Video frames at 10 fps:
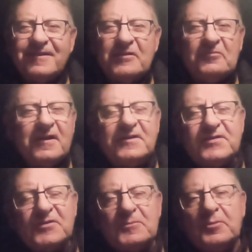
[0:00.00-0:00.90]
He
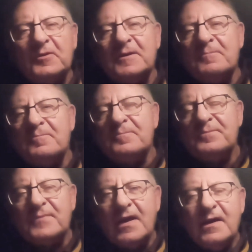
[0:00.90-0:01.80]
reigns supreme.
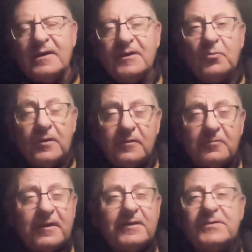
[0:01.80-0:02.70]
He
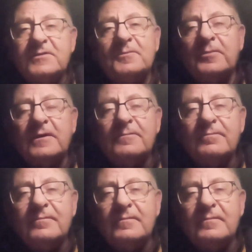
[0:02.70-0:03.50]
will reign supreme.